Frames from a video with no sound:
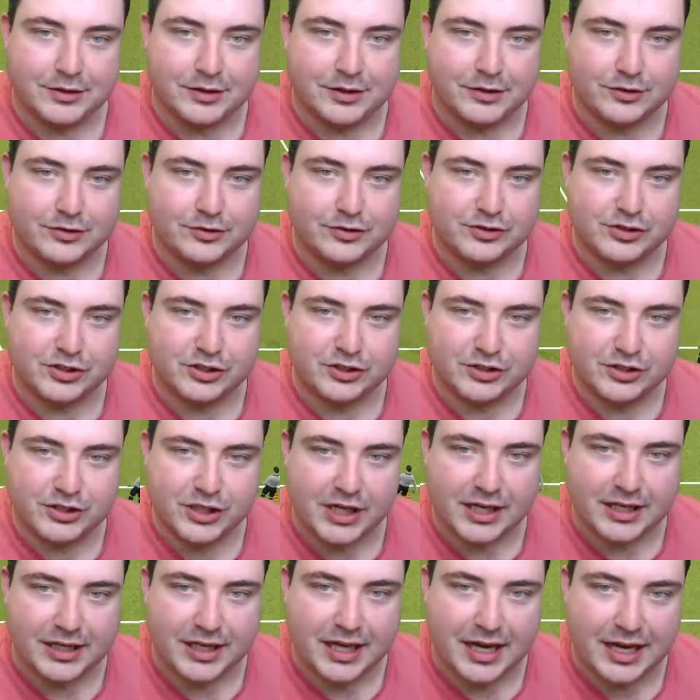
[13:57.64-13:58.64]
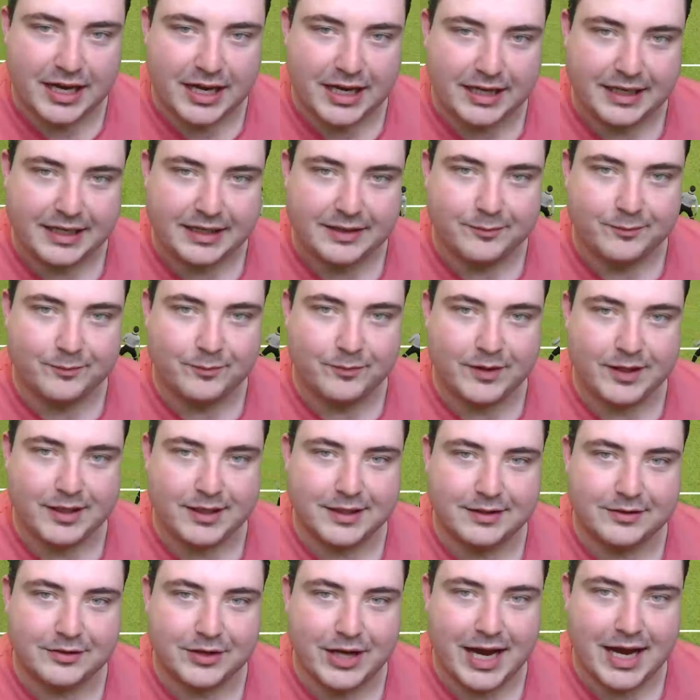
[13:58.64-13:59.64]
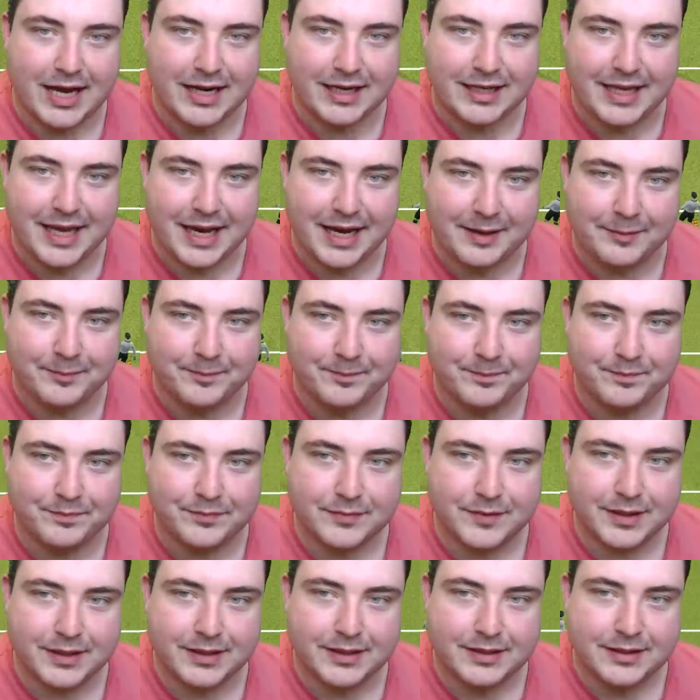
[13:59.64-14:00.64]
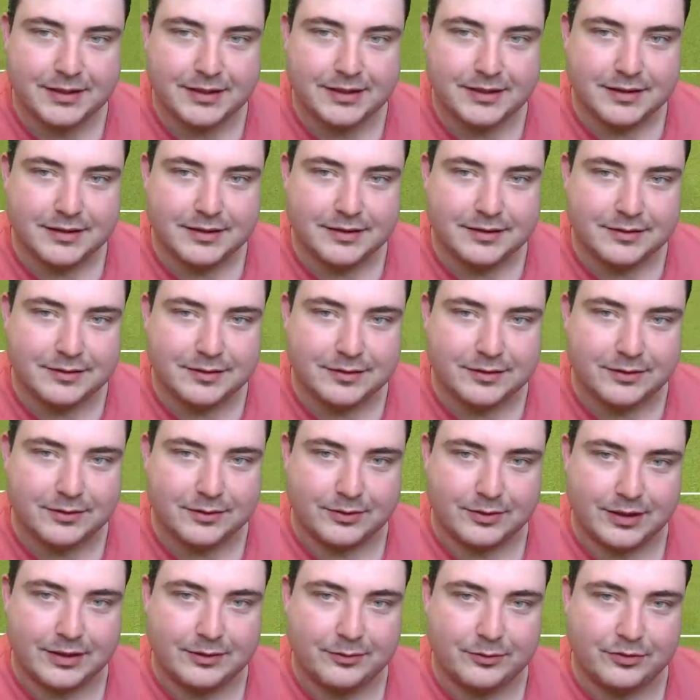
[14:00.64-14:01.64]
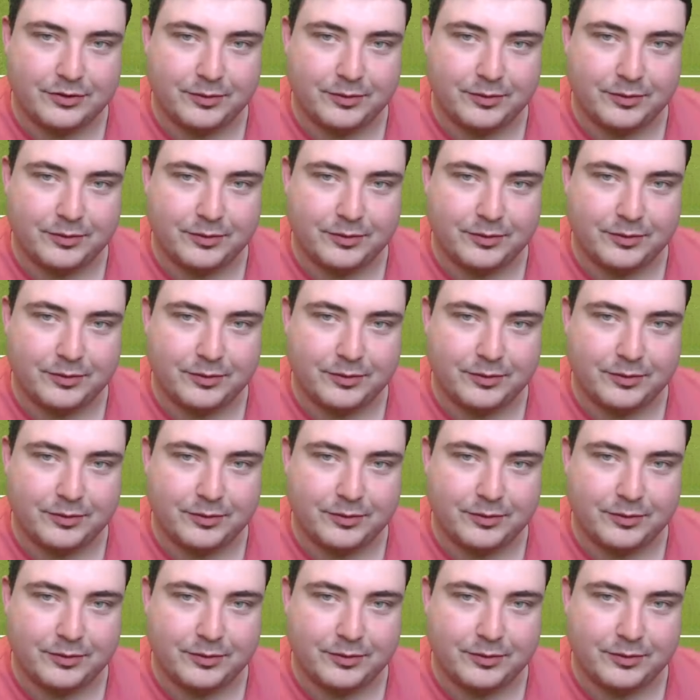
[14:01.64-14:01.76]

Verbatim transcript: Sallai, Hanya. Oh, that was a